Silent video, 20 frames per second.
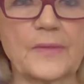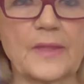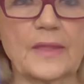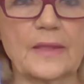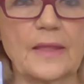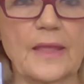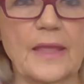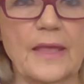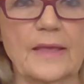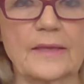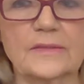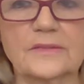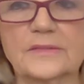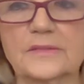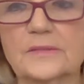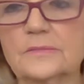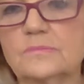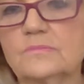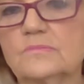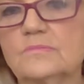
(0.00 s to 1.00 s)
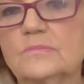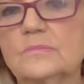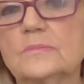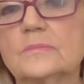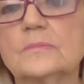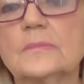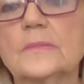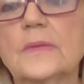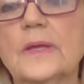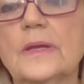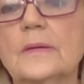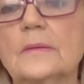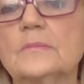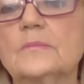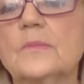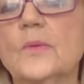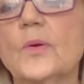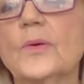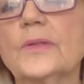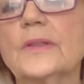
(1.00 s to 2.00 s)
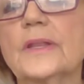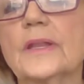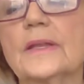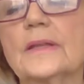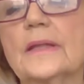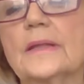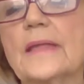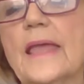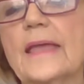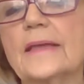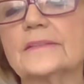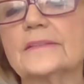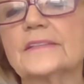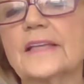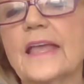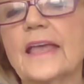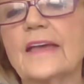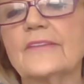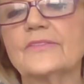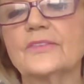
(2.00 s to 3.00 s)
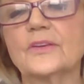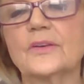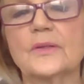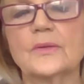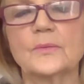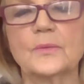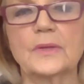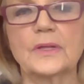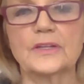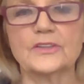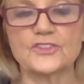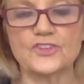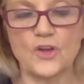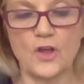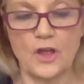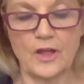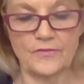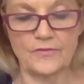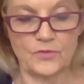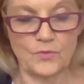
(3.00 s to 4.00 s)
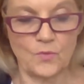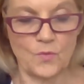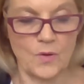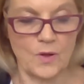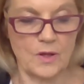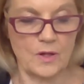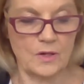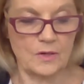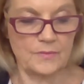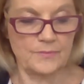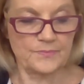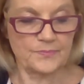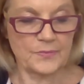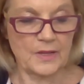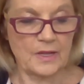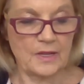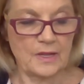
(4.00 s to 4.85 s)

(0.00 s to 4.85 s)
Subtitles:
it hangs it hangs a 1/2 inch off the wall.